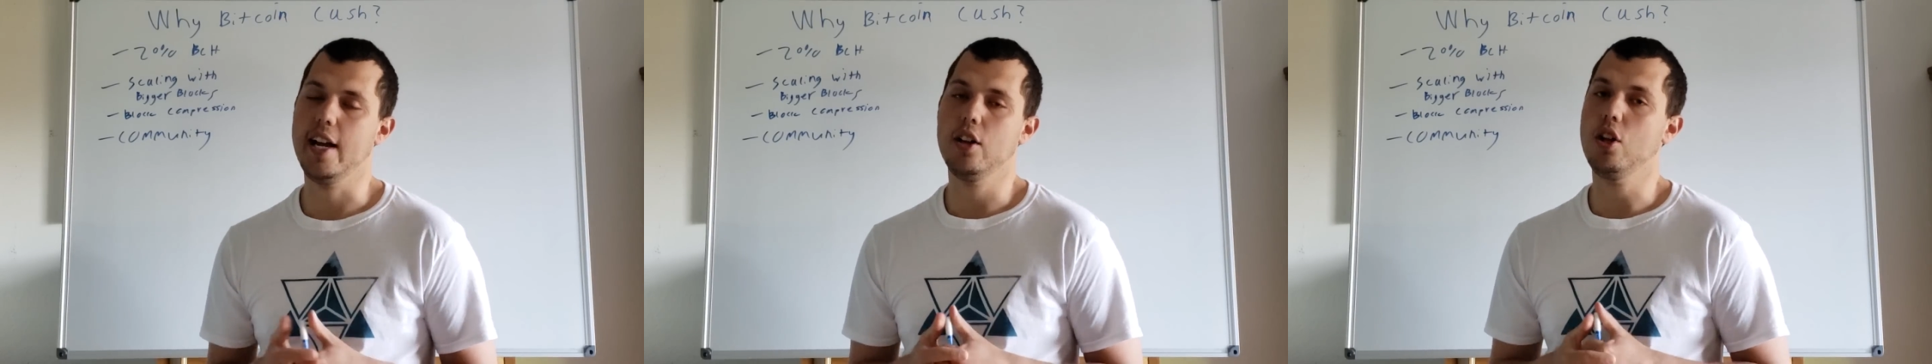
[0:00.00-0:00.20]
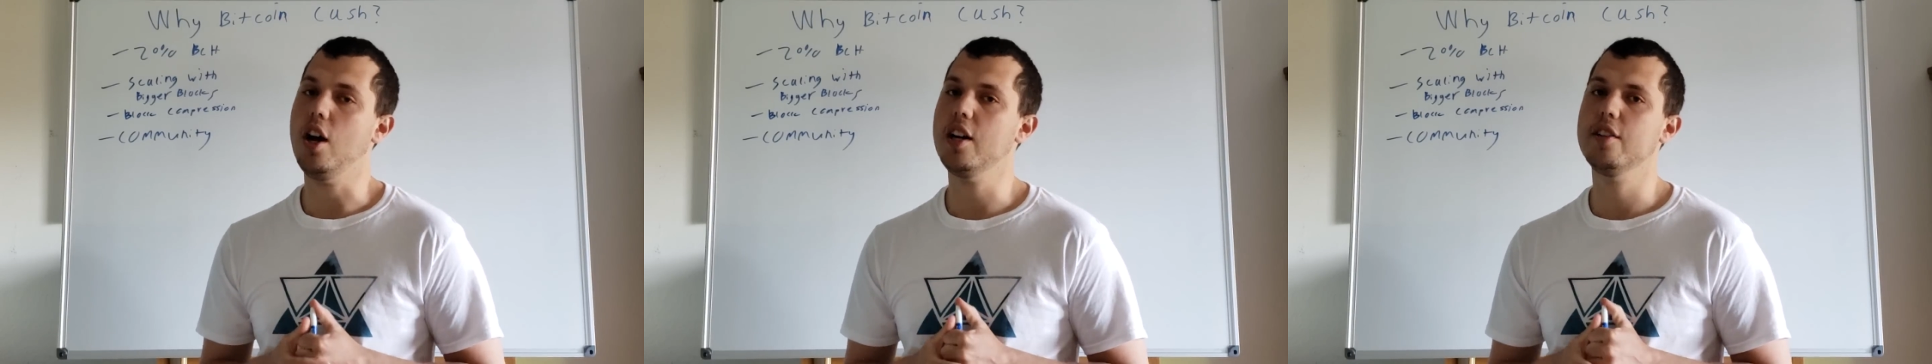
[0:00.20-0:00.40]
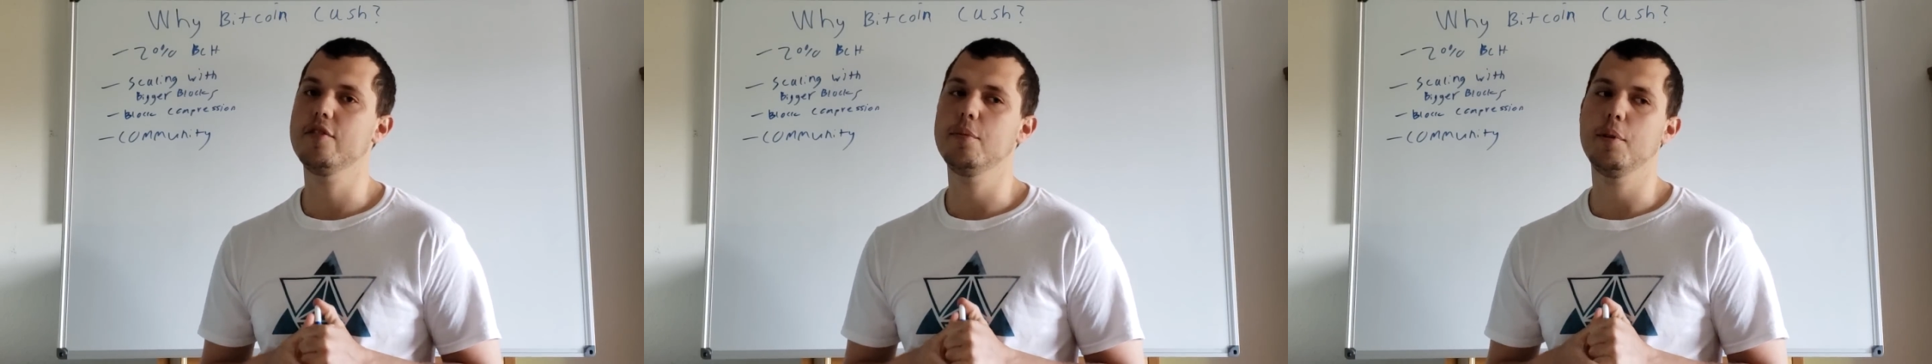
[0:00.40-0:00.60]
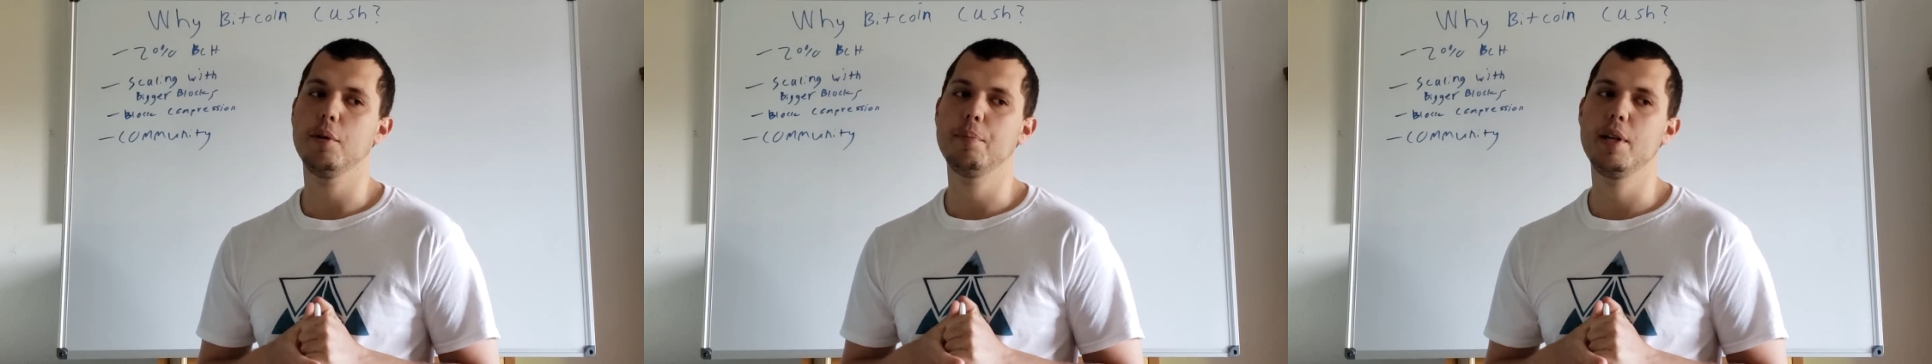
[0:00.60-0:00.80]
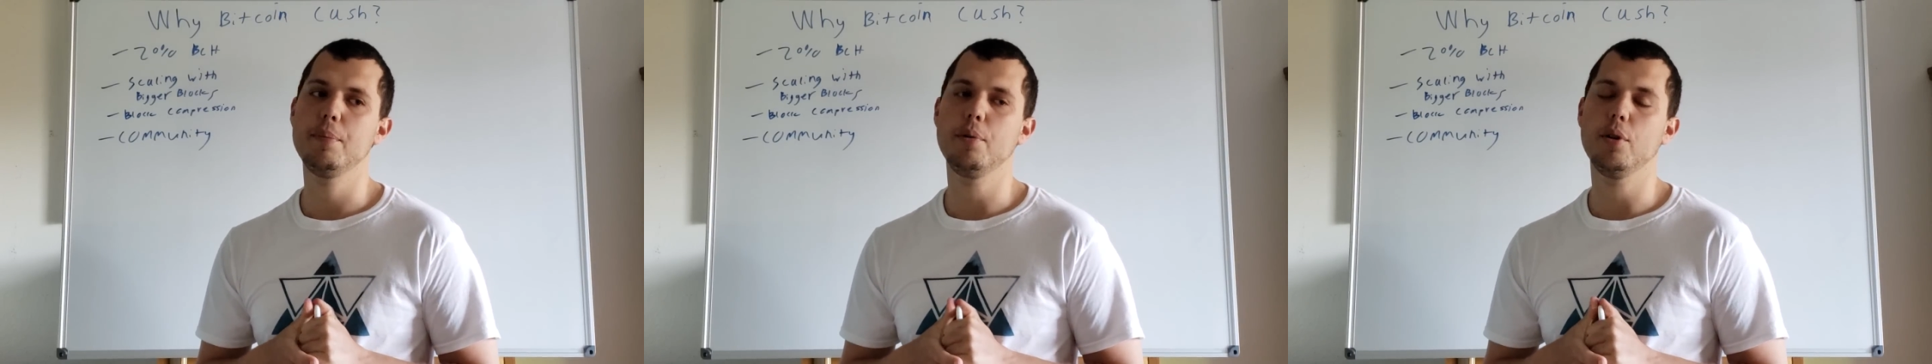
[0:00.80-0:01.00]
A lot of them are
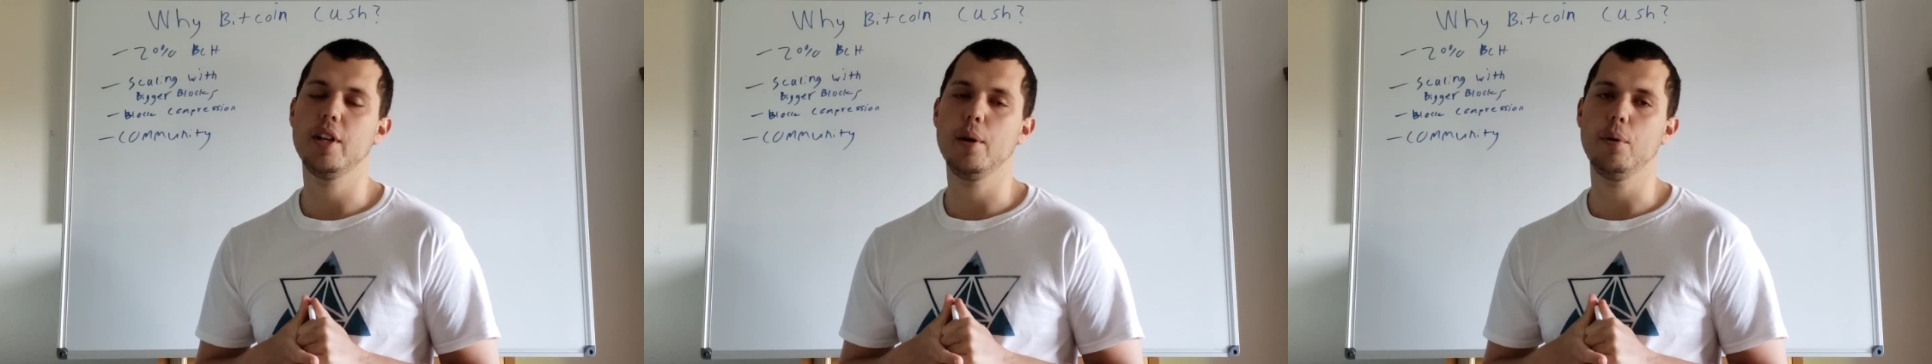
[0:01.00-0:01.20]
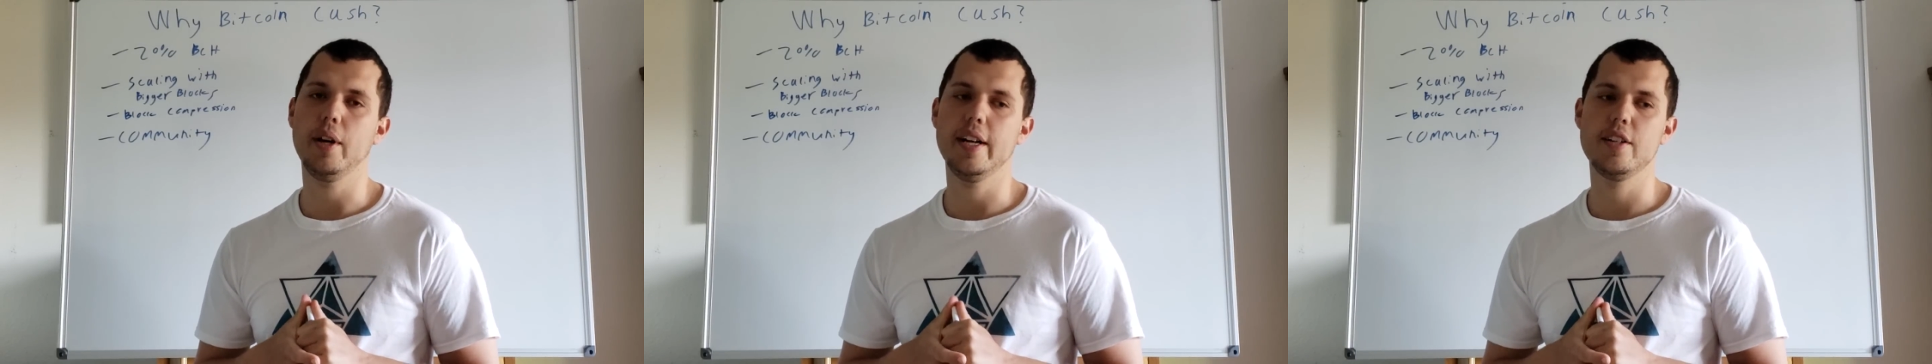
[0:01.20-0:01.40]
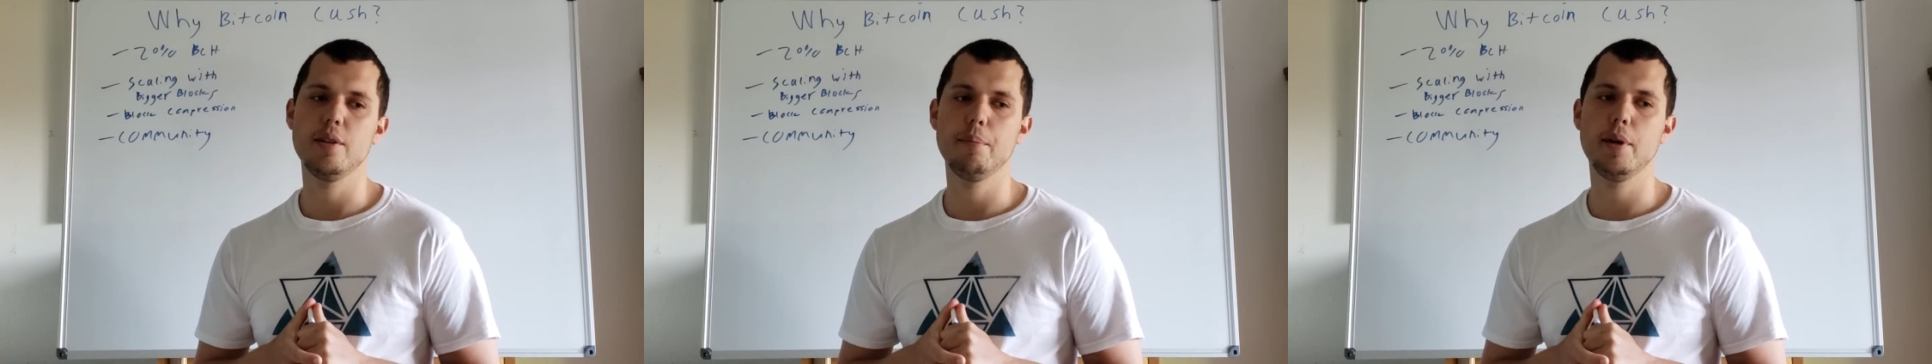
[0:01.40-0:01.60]
people that were into